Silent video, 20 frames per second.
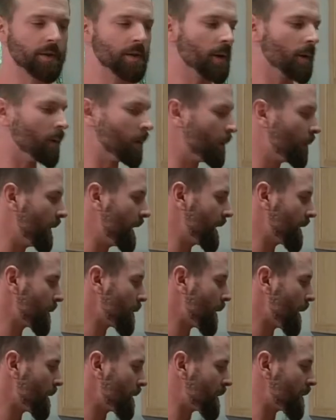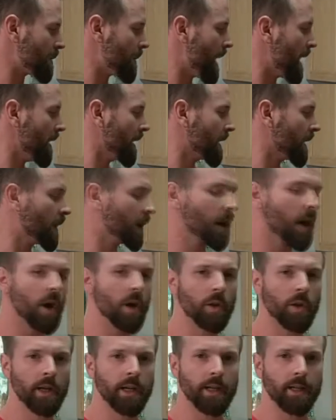So when we can start smelling the
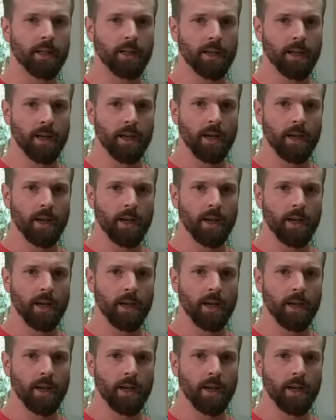garlic,